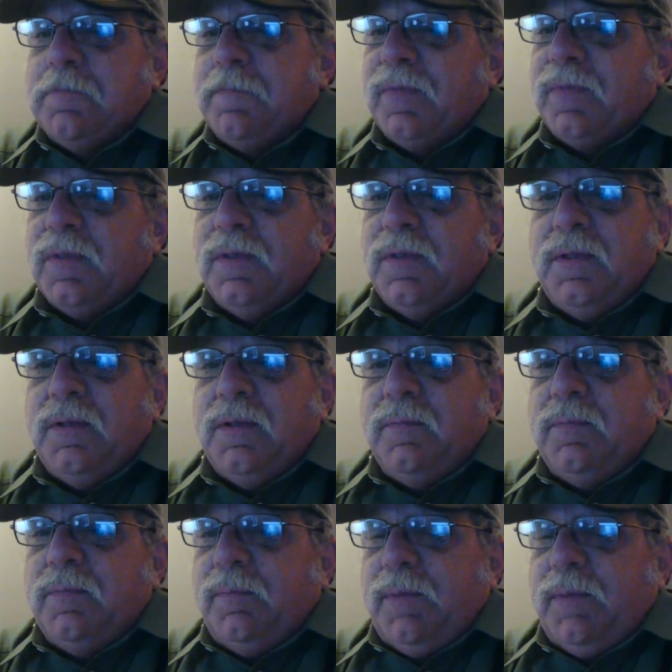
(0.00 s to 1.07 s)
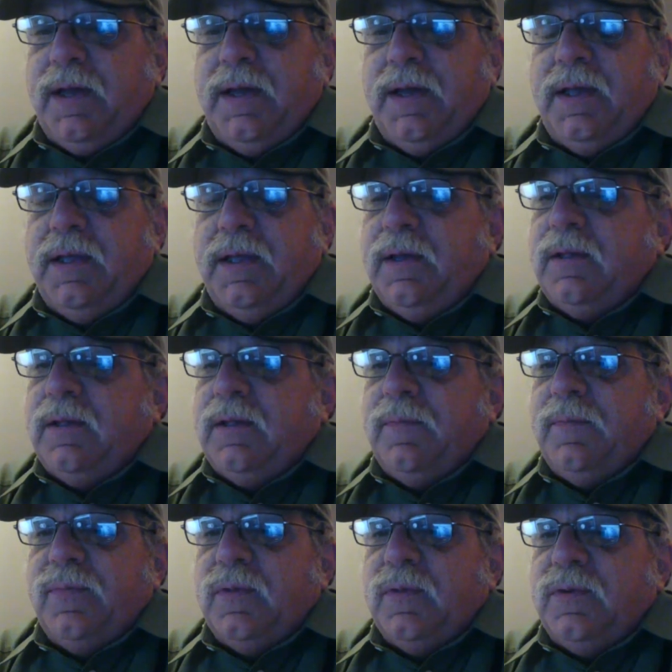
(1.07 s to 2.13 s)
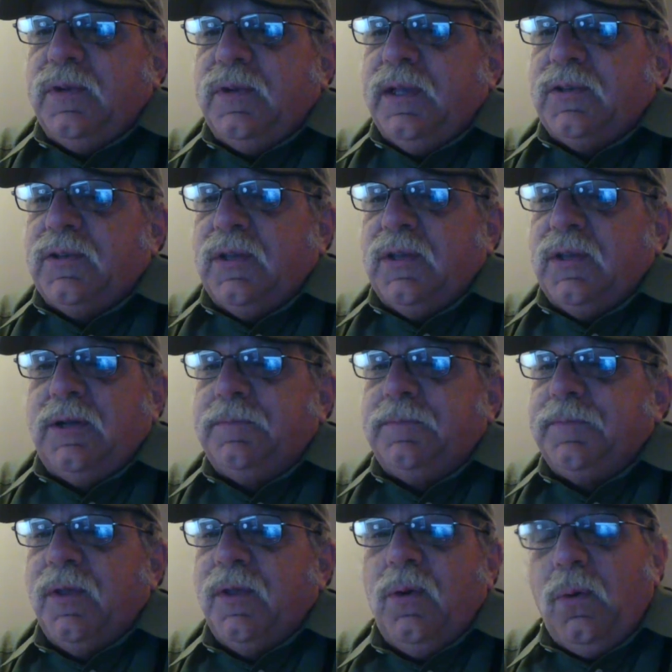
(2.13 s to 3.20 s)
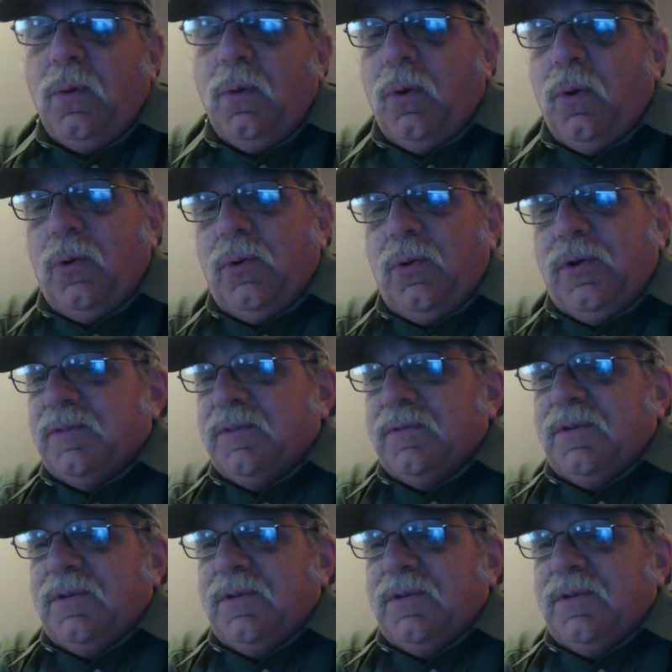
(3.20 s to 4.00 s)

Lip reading: But my DSL, it's terrible.